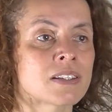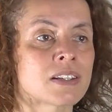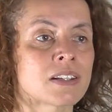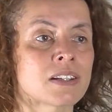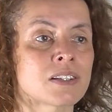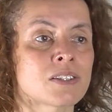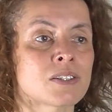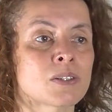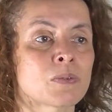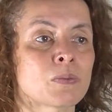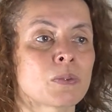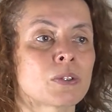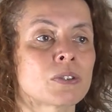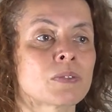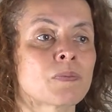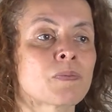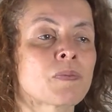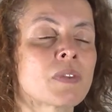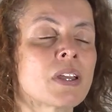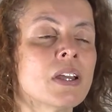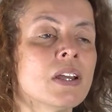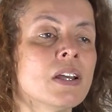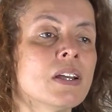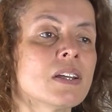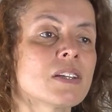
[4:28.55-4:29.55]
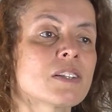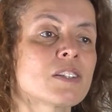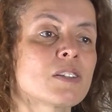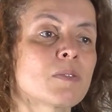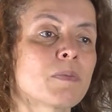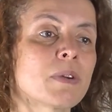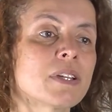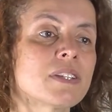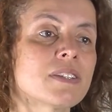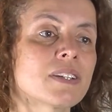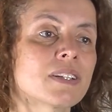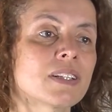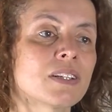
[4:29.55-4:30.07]
and so on. So
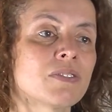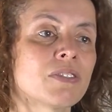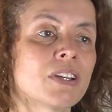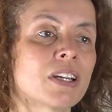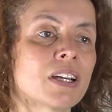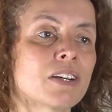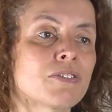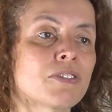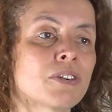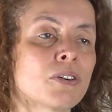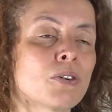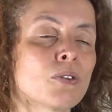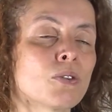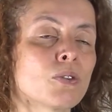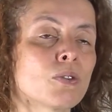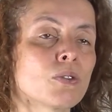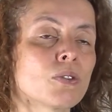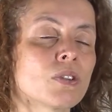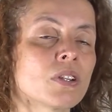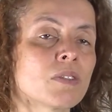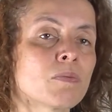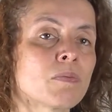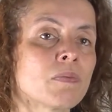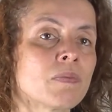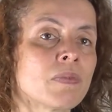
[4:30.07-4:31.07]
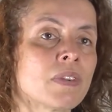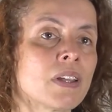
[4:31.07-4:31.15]
basically we have a whole